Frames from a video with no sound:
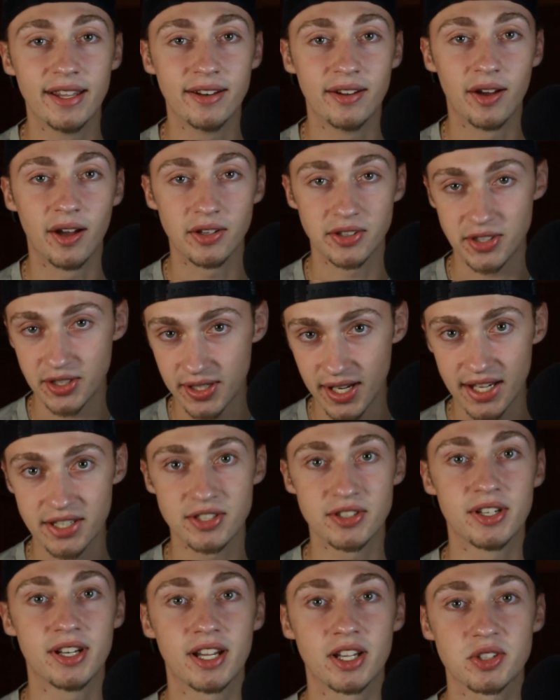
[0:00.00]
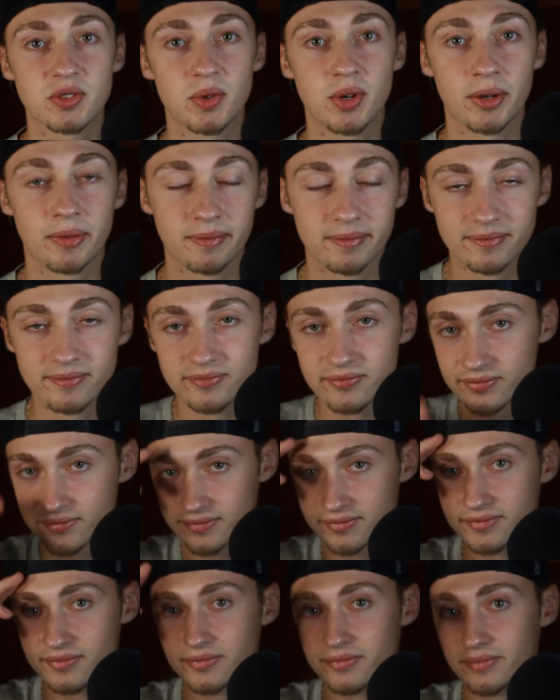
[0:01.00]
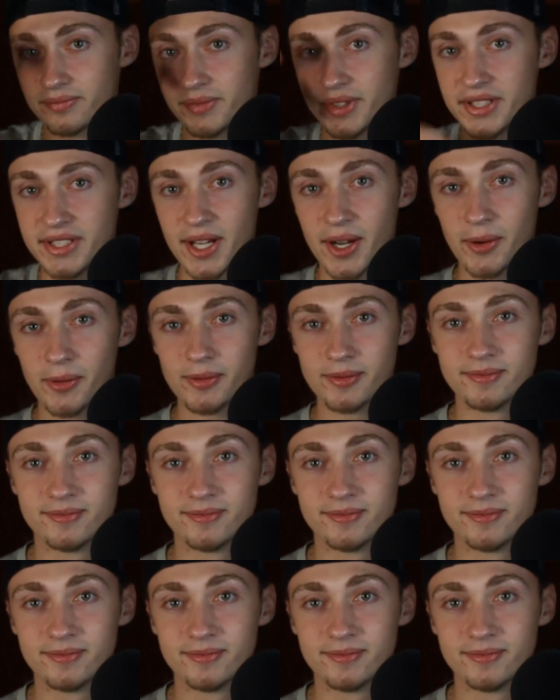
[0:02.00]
I'll see you guys in the next one. Peace out.